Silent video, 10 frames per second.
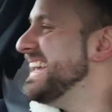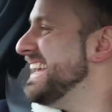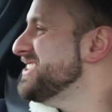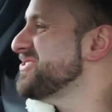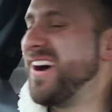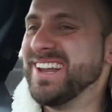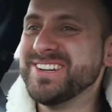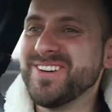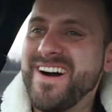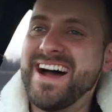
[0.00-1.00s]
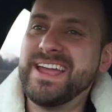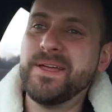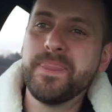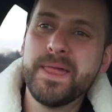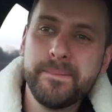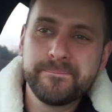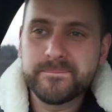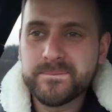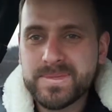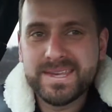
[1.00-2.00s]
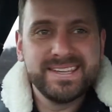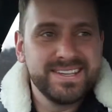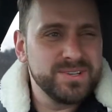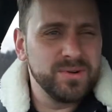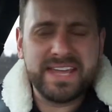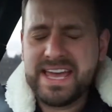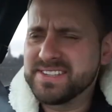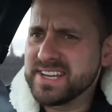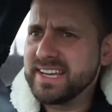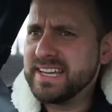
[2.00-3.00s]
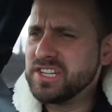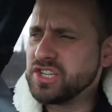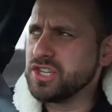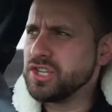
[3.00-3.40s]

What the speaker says: It is well underway. So what day is it? It is